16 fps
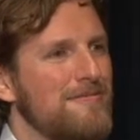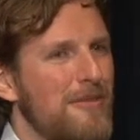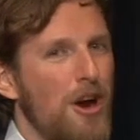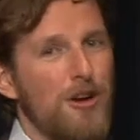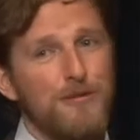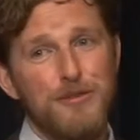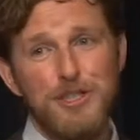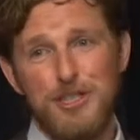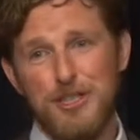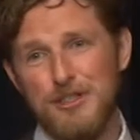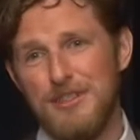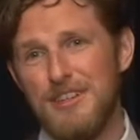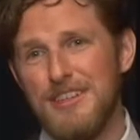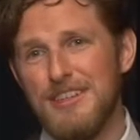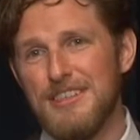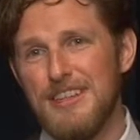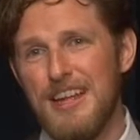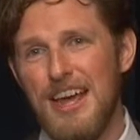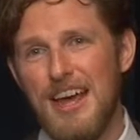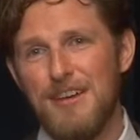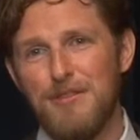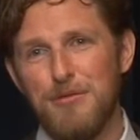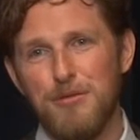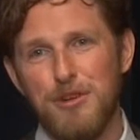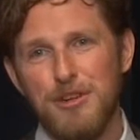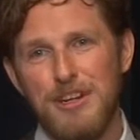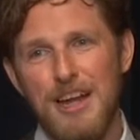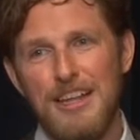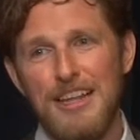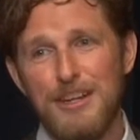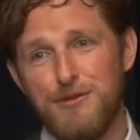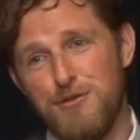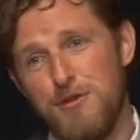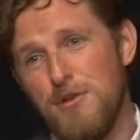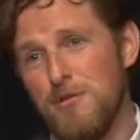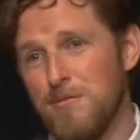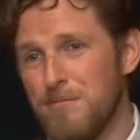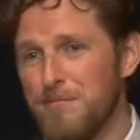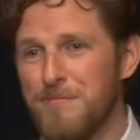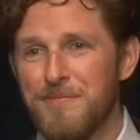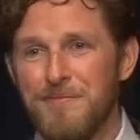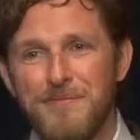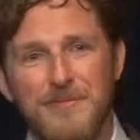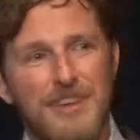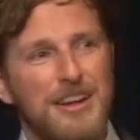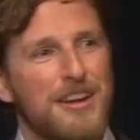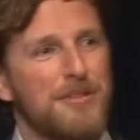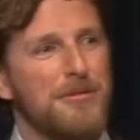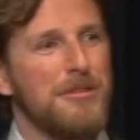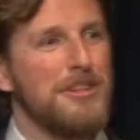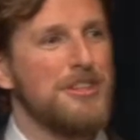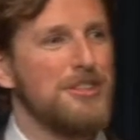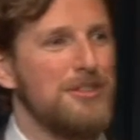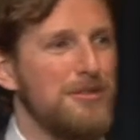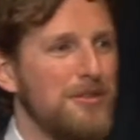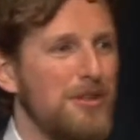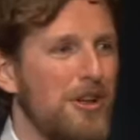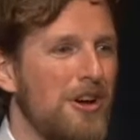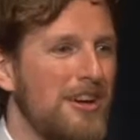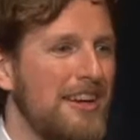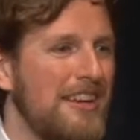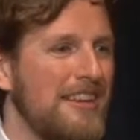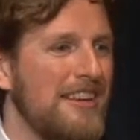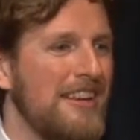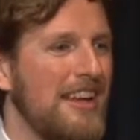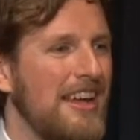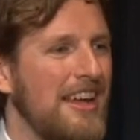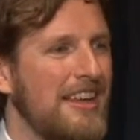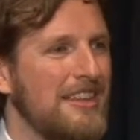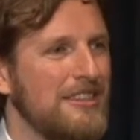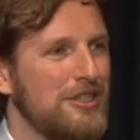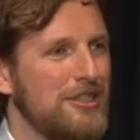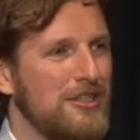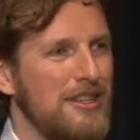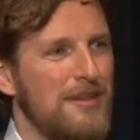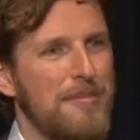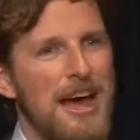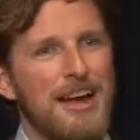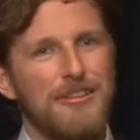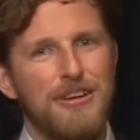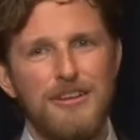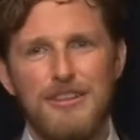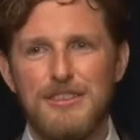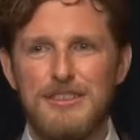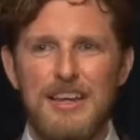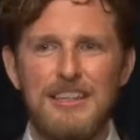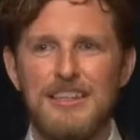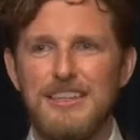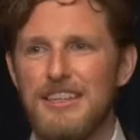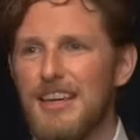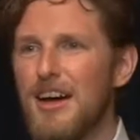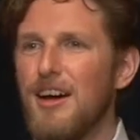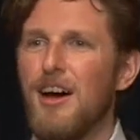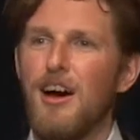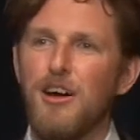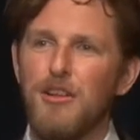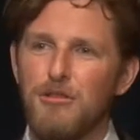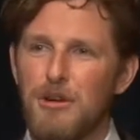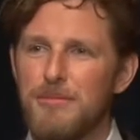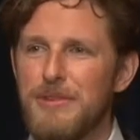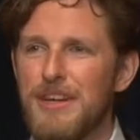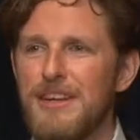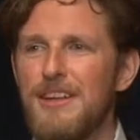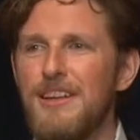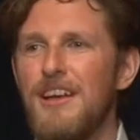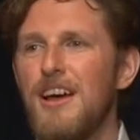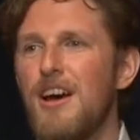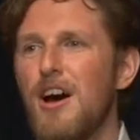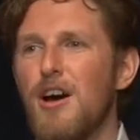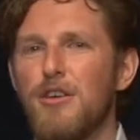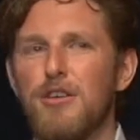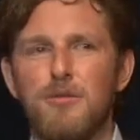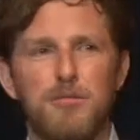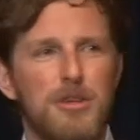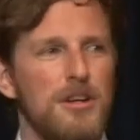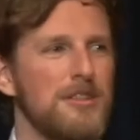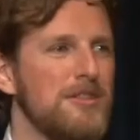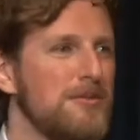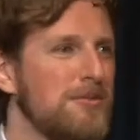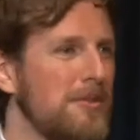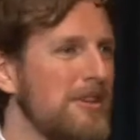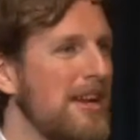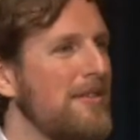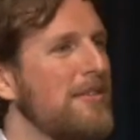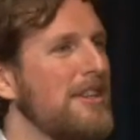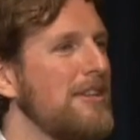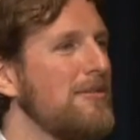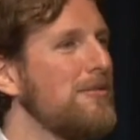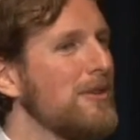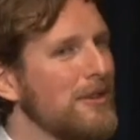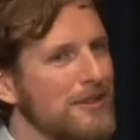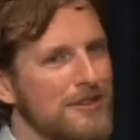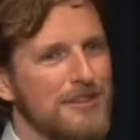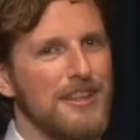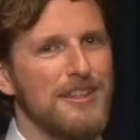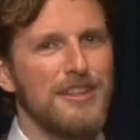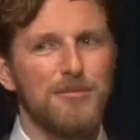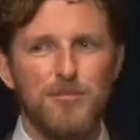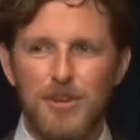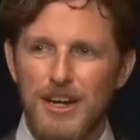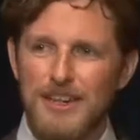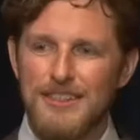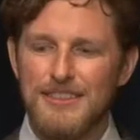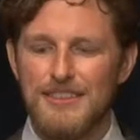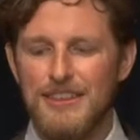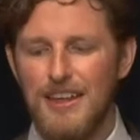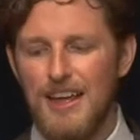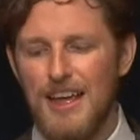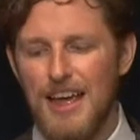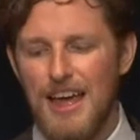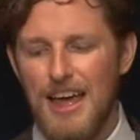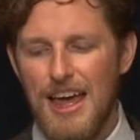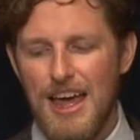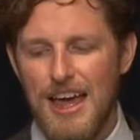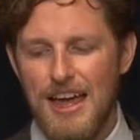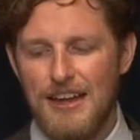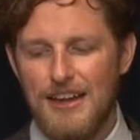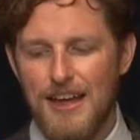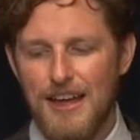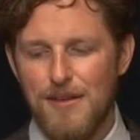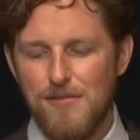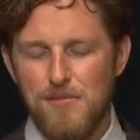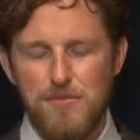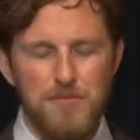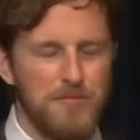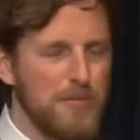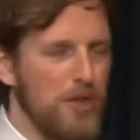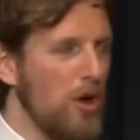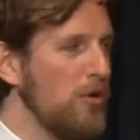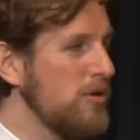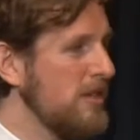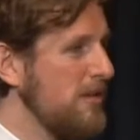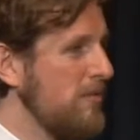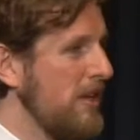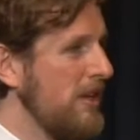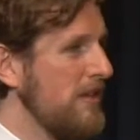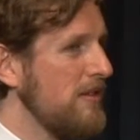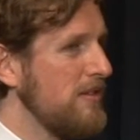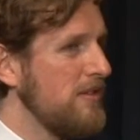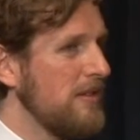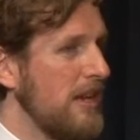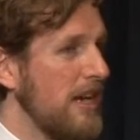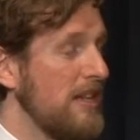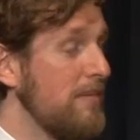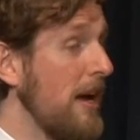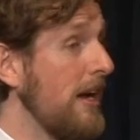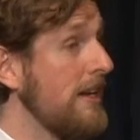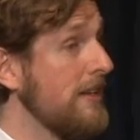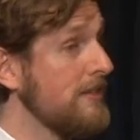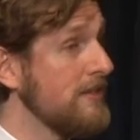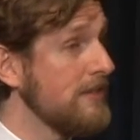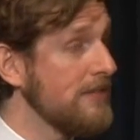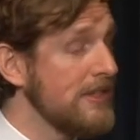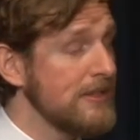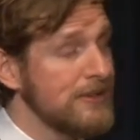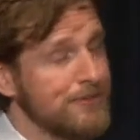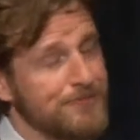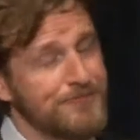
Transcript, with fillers: our vision is to have it work kind of like Chrome, you know, where just you log in and just in the background it's silently auto-updated, all your plugins work, everything works, nothing breaks, and um, the hosts have been kind of the pioneers of this.